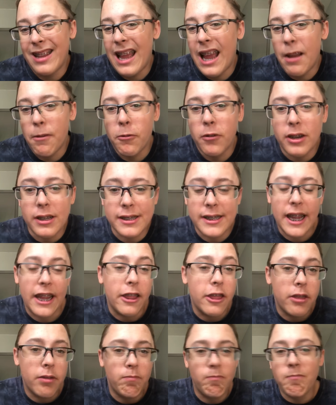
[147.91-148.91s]
I'm going to
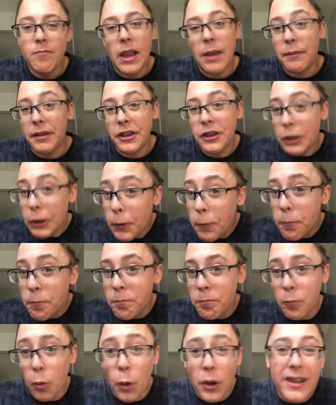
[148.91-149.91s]
say maybe
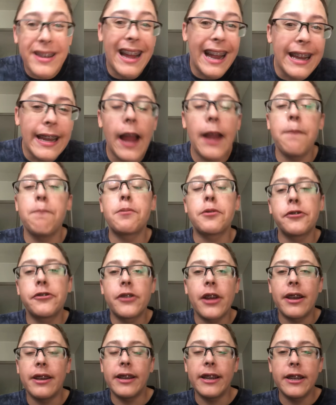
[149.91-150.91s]

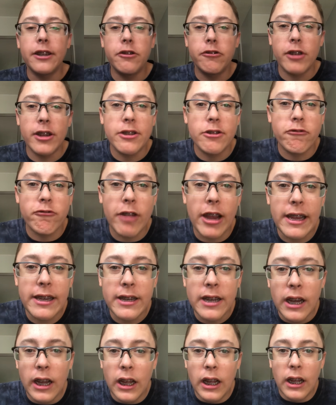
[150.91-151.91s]
2.99% interest
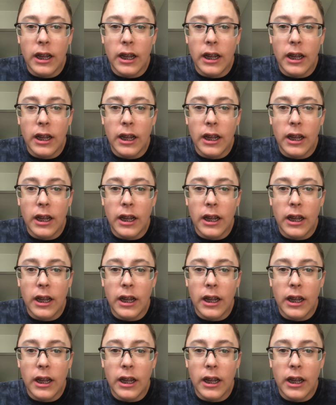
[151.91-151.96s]
rate.